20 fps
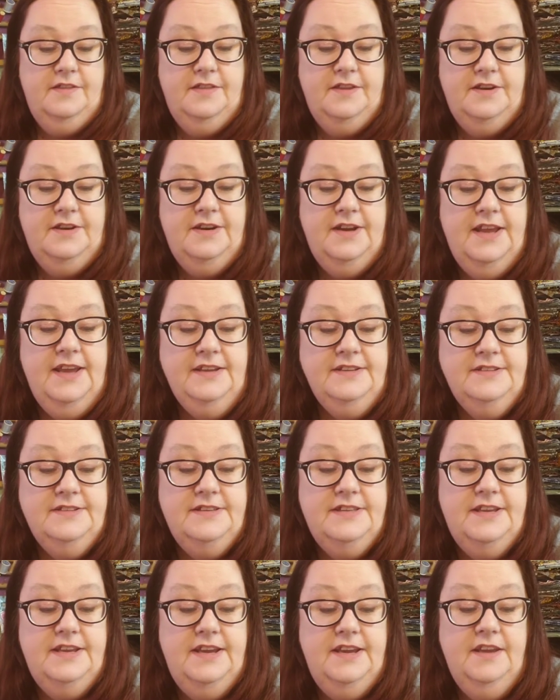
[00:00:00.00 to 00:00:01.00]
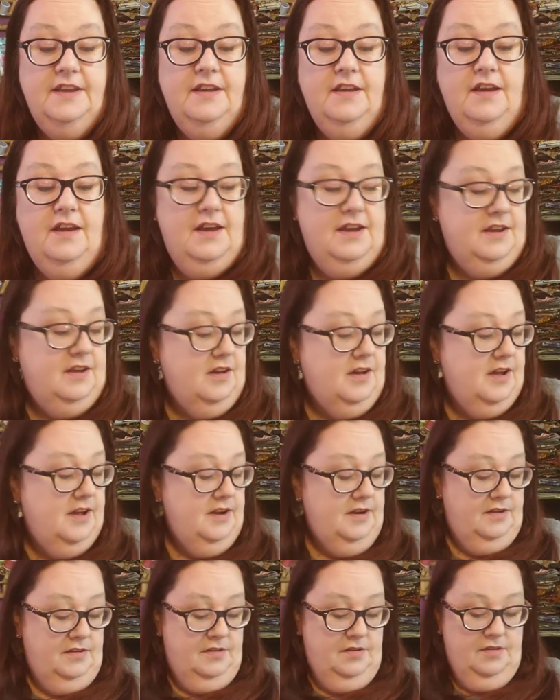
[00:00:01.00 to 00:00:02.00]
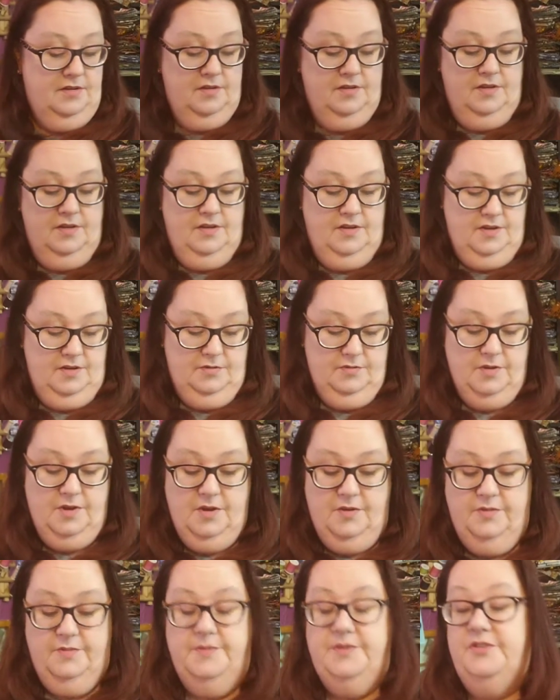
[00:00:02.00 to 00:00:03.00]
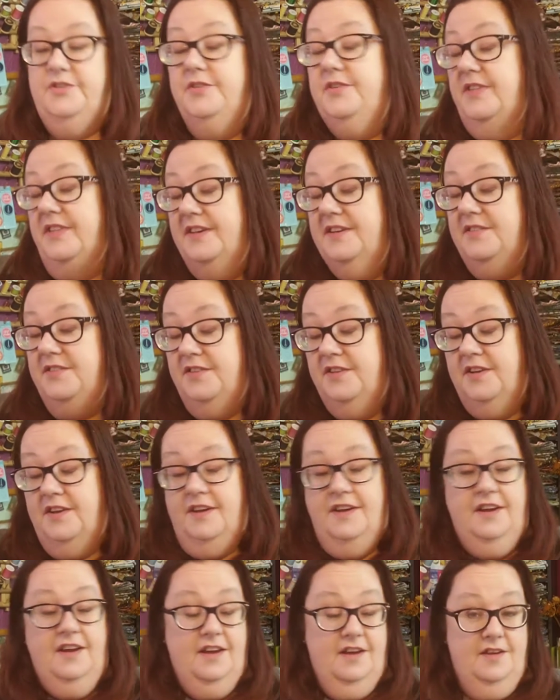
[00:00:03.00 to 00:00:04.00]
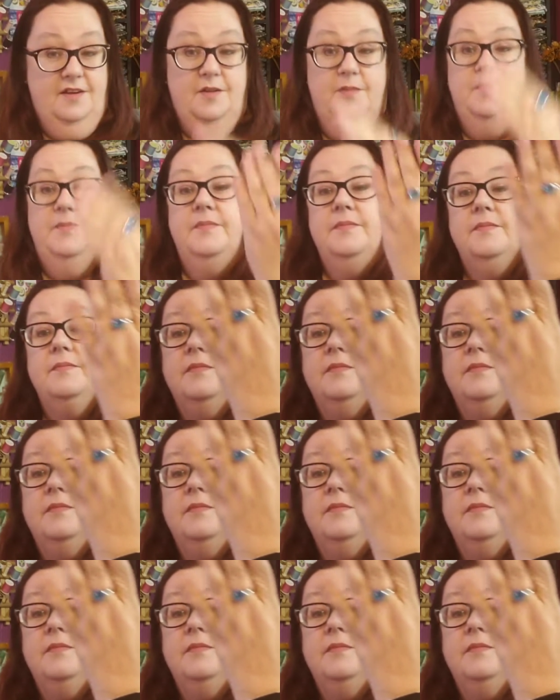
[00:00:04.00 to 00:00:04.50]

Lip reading: The next thing I got, oh, let me show you this. Can